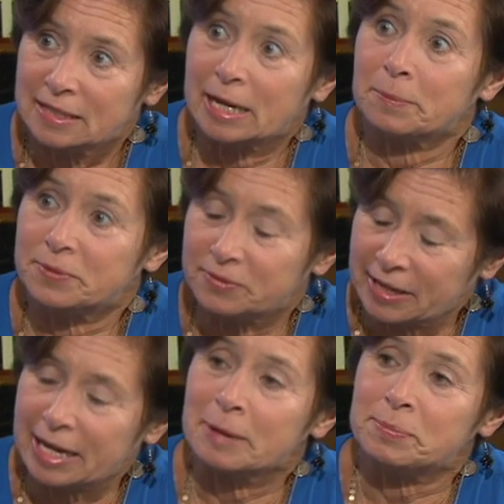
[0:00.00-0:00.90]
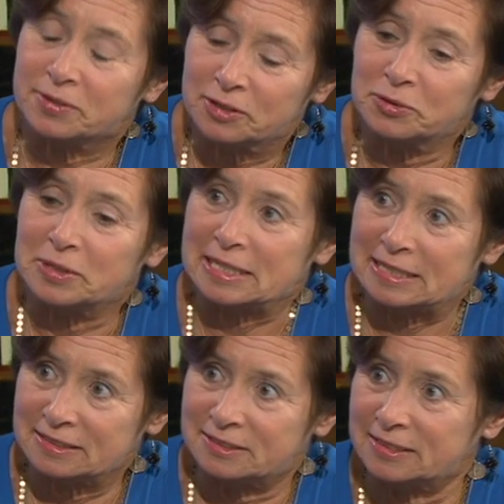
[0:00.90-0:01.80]
Absolutely.
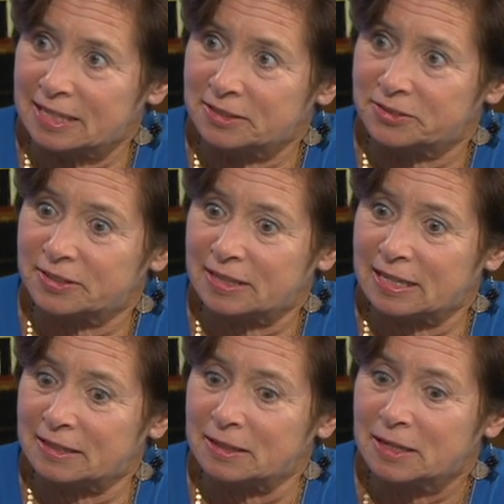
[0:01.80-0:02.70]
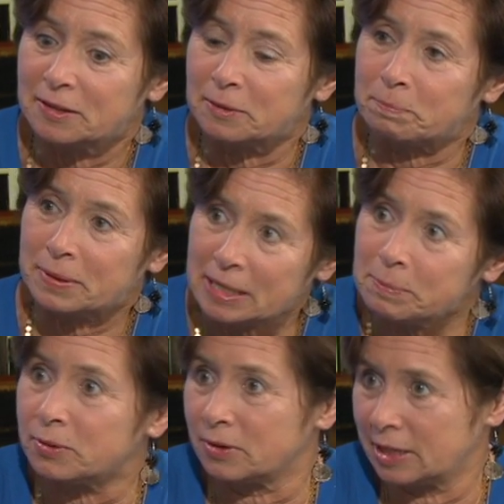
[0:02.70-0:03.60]
This sense that the
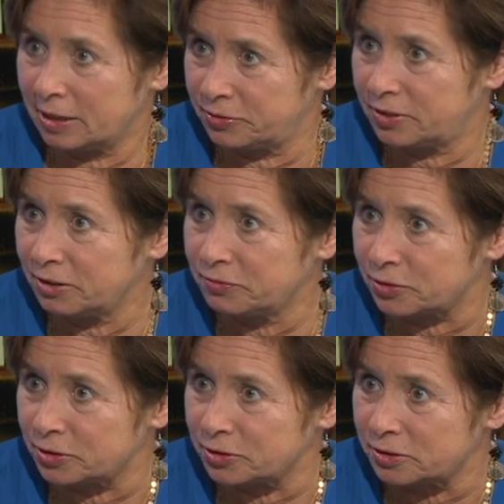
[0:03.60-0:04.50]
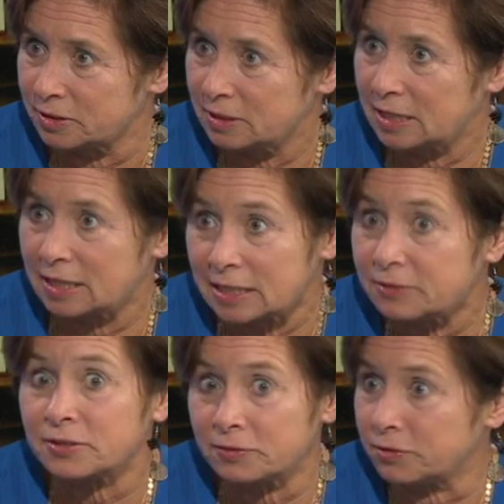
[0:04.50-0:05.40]
people have suffered. And
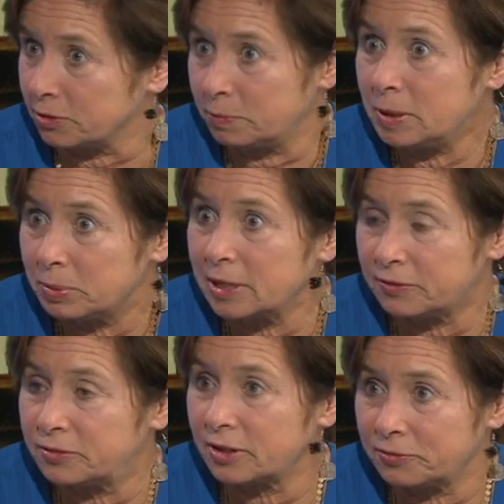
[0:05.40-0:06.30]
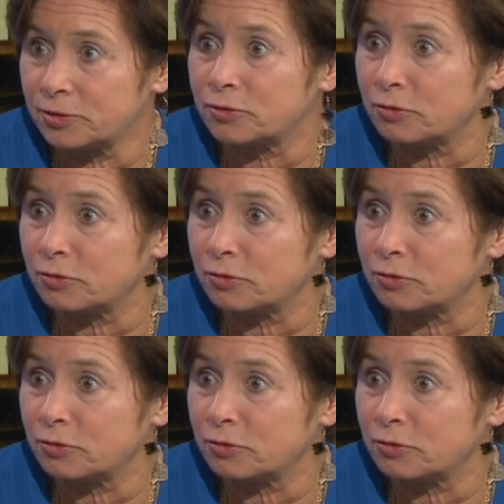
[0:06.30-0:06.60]
people have suffered